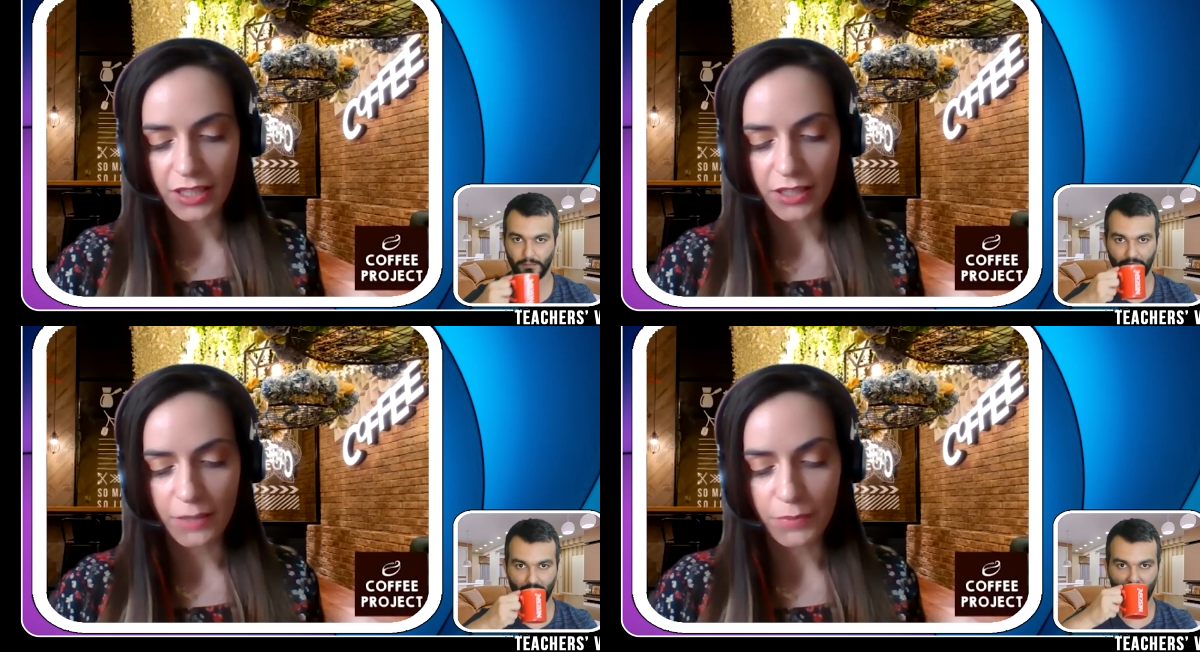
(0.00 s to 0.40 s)

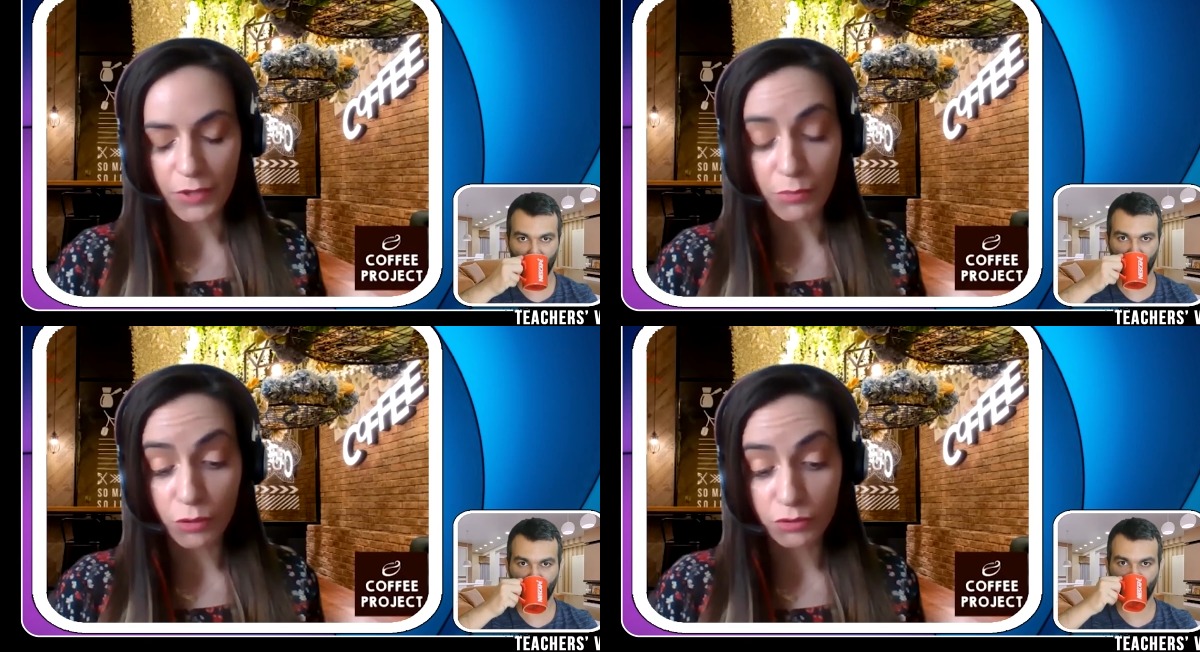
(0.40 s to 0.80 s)
Speaker 1: uh,
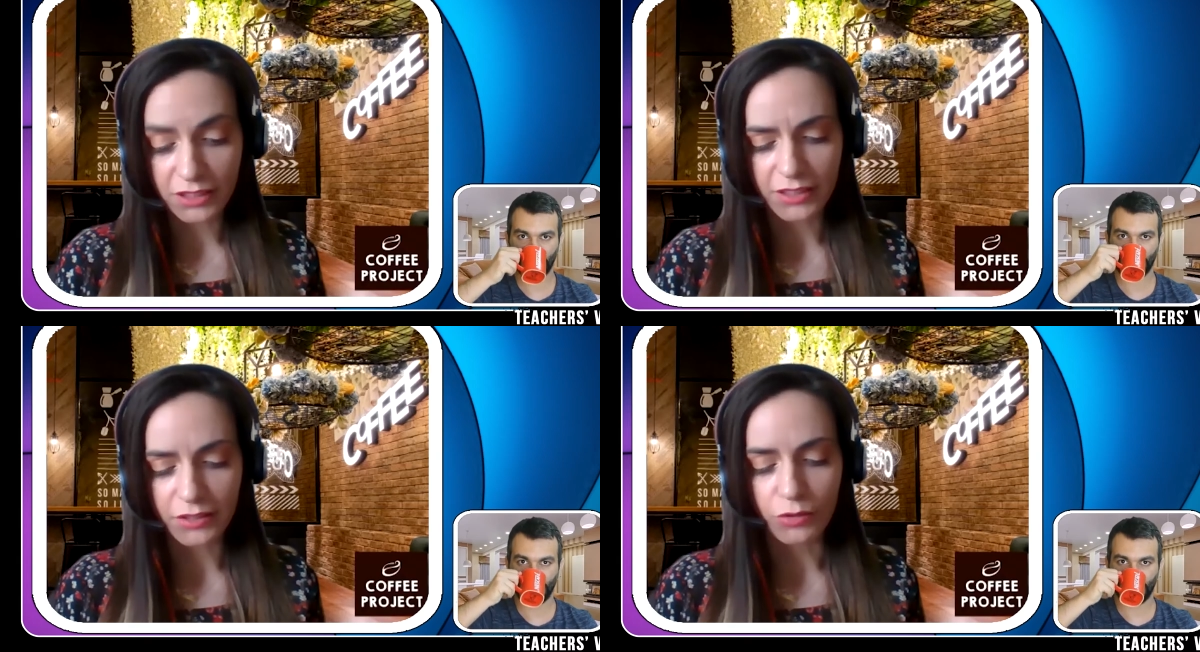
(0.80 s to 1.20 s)

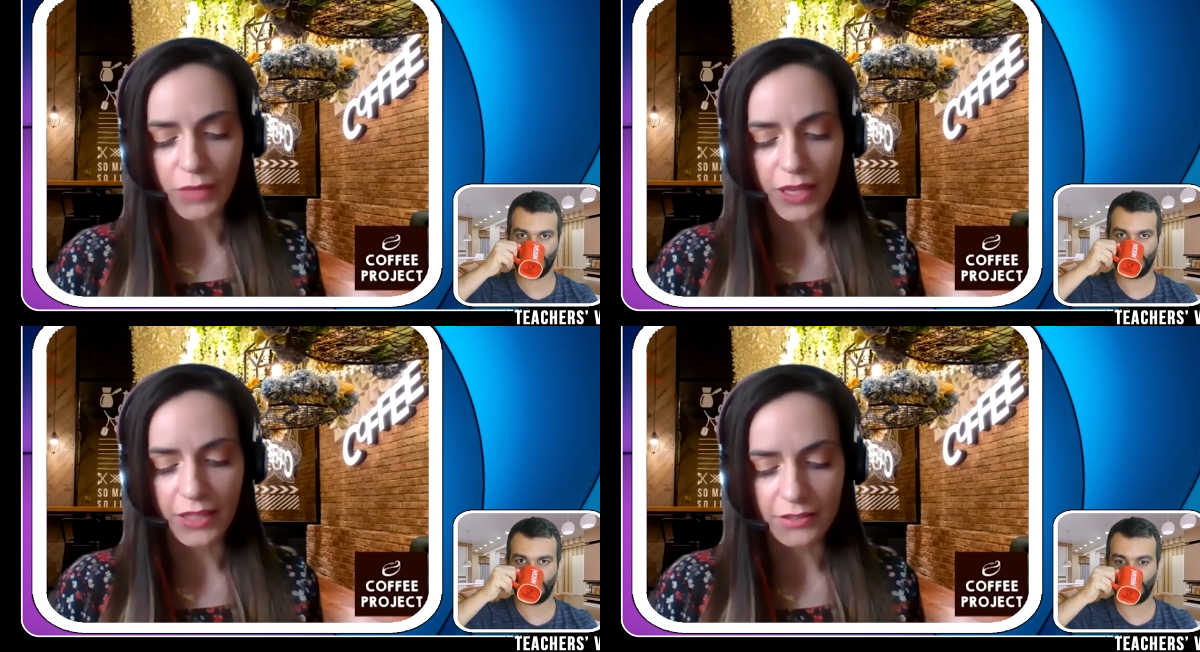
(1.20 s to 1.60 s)
promoted it on
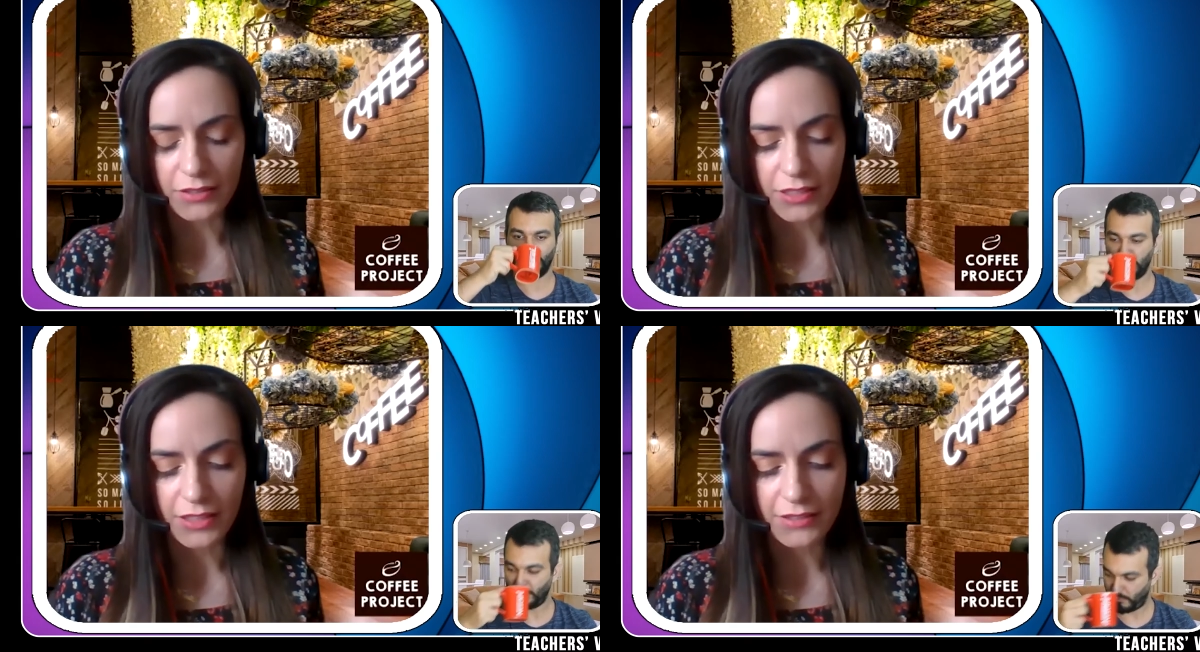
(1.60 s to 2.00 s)
my uh,
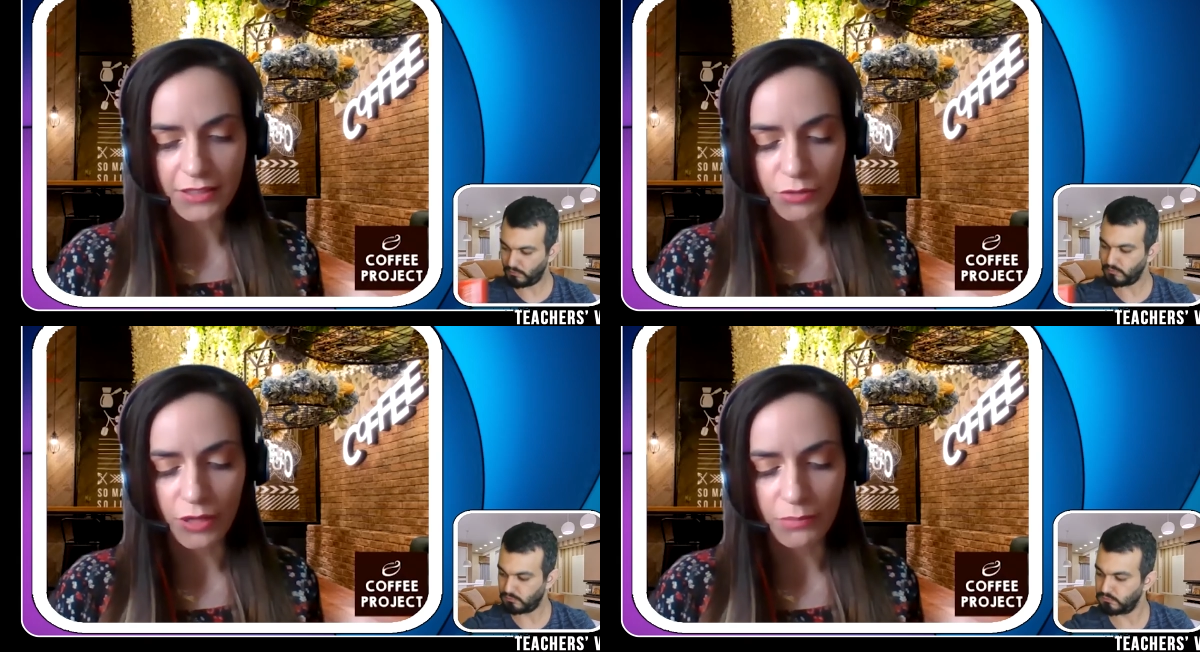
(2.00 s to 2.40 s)

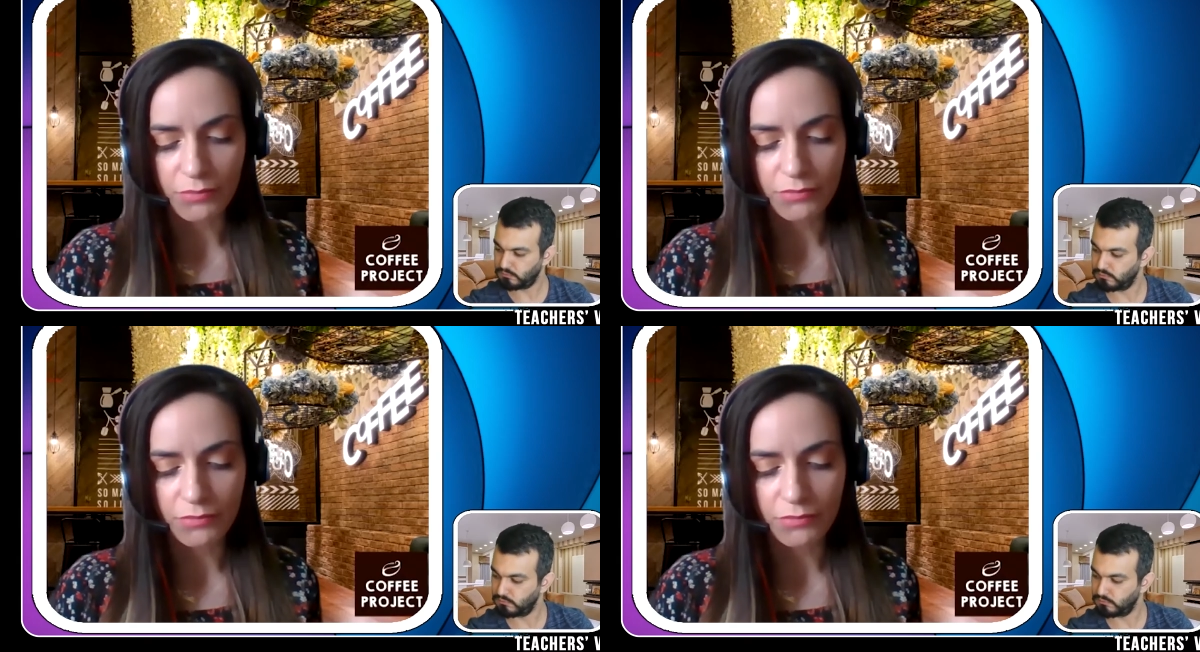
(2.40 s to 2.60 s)
Instagram